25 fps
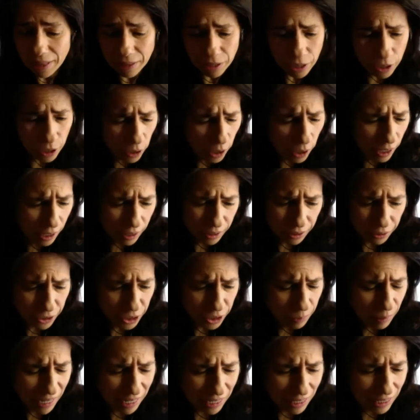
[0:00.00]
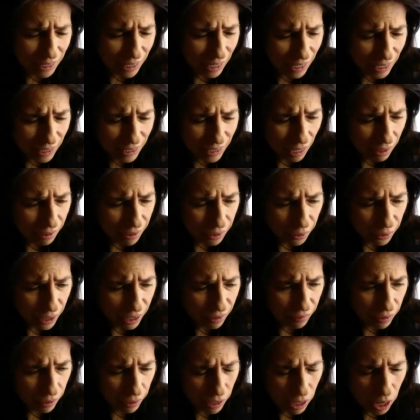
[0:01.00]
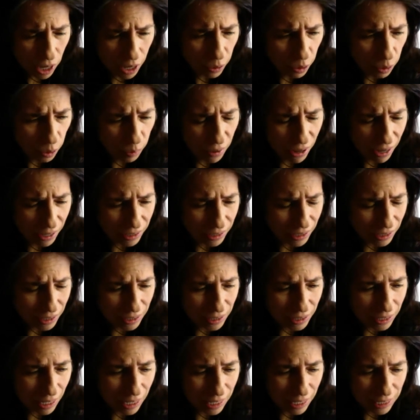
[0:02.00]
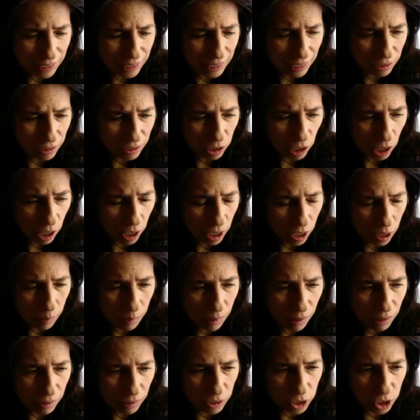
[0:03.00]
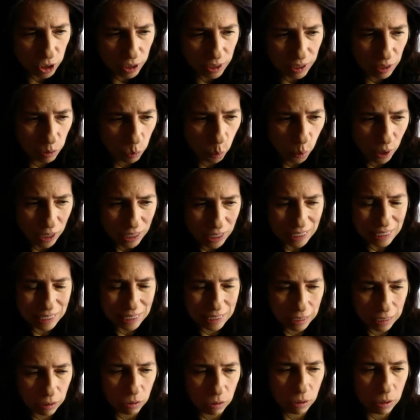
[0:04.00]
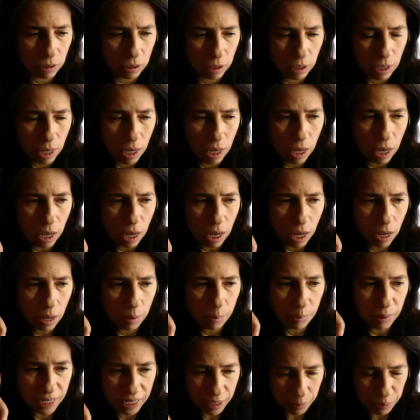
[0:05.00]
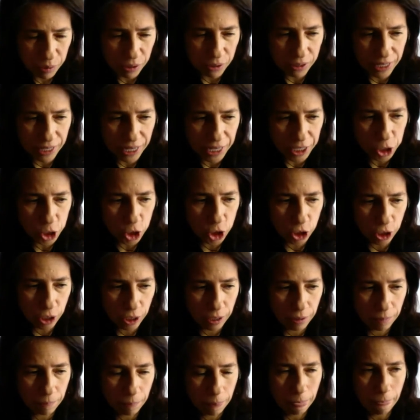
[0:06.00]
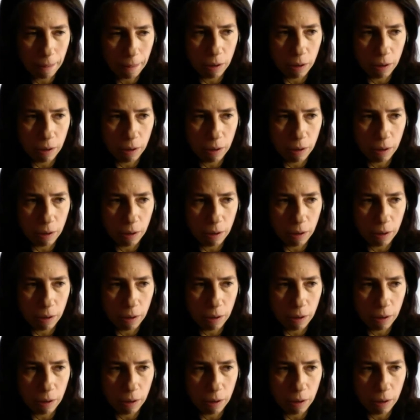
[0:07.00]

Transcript: and there's many studies out there, even chiropractic studies, that talk about just in one single manipulation,